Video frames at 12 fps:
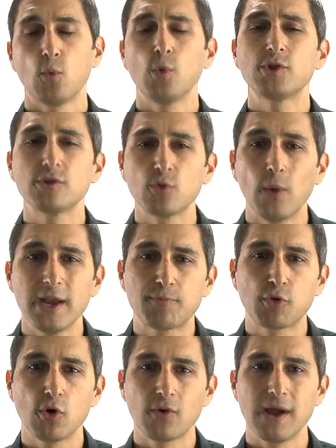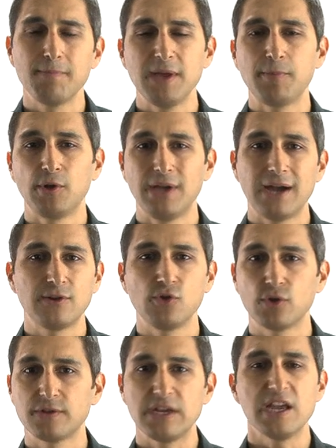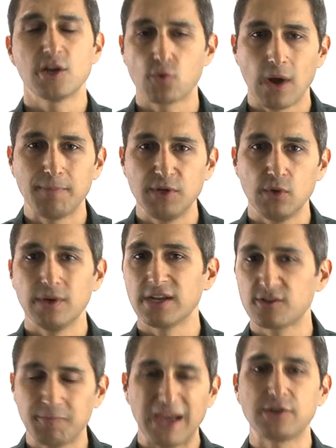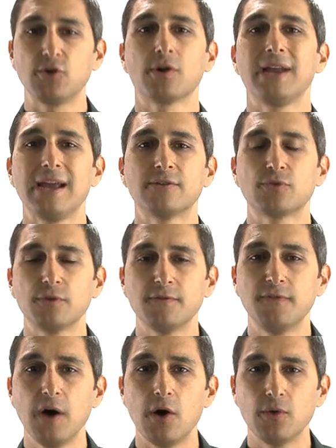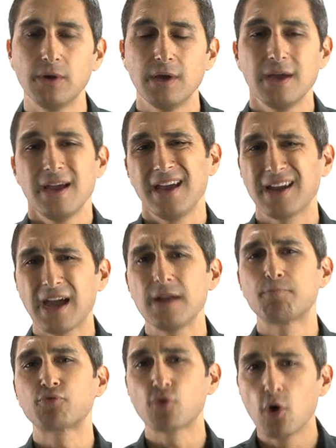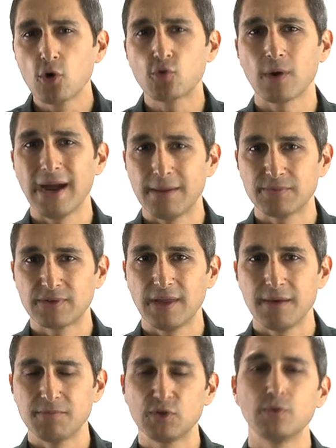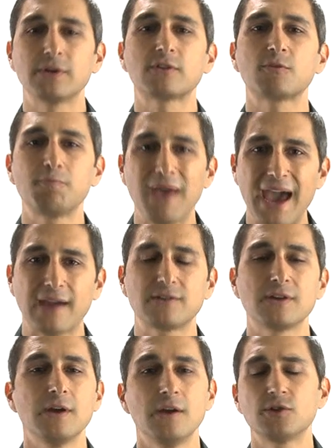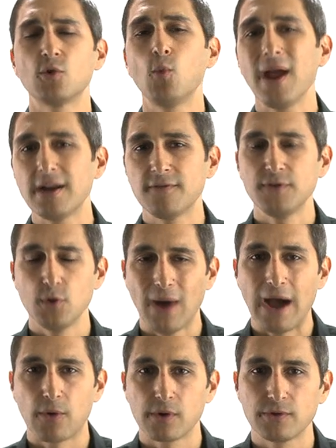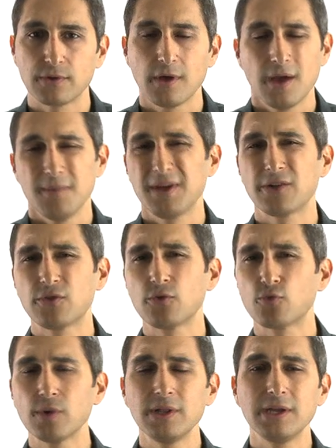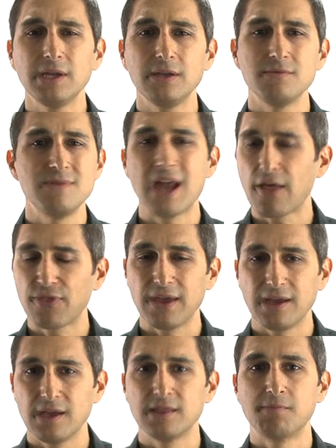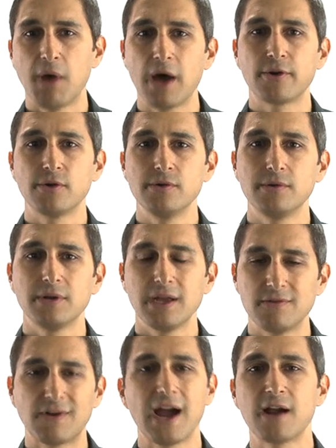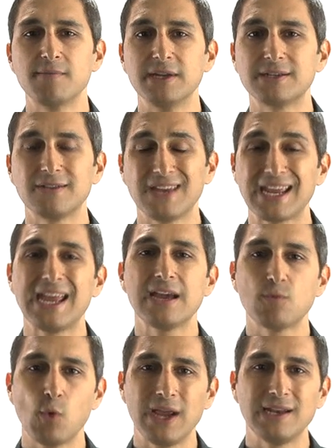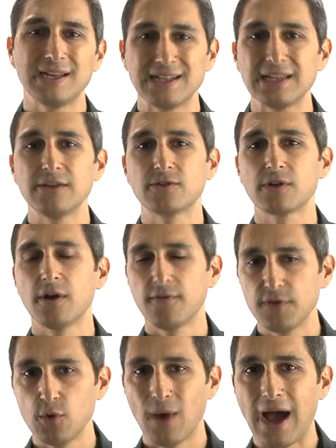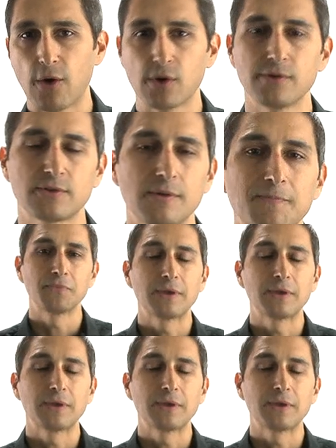Which is a way to program people not to just interrupt you and expect you're going to answer the phone. And it kind of programs them to expect to wait a few hours, because there's really nothing in the modern environment that can't wait at least a few hours.